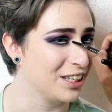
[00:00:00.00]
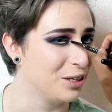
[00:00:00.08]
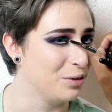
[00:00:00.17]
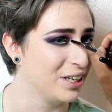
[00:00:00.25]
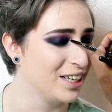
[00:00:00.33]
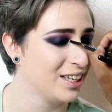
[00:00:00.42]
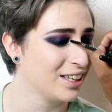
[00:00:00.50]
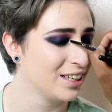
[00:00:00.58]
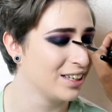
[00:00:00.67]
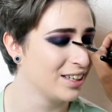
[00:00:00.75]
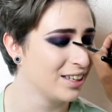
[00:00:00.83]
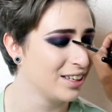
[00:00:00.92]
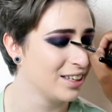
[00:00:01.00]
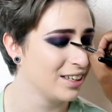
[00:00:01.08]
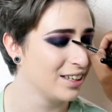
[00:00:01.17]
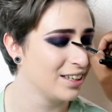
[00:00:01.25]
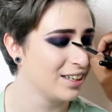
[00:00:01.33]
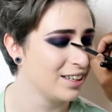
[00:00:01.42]
at uni. That is
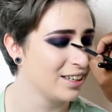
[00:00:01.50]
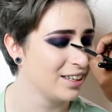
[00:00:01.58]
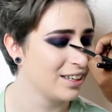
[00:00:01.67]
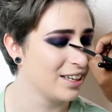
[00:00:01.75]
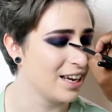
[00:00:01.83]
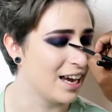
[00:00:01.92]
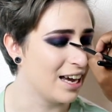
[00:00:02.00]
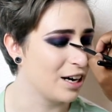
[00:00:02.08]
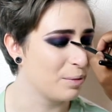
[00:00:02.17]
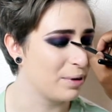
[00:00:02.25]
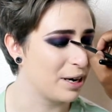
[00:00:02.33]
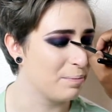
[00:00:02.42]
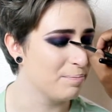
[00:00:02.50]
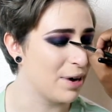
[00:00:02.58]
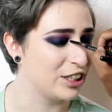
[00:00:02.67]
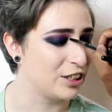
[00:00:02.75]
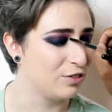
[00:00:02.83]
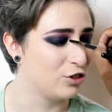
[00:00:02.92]
actually quite. Yeah, and funny. I played a
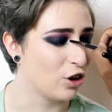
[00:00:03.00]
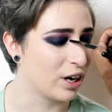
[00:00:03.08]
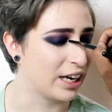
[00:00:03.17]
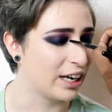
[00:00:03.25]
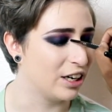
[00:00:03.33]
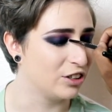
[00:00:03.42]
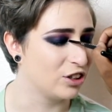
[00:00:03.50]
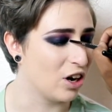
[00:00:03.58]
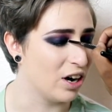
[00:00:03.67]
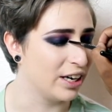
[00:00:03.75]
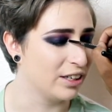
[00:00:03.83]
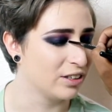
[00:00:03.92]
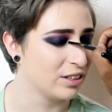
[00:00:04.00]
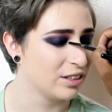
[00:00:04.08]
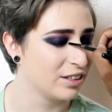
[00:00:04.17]
massive druggie and I died.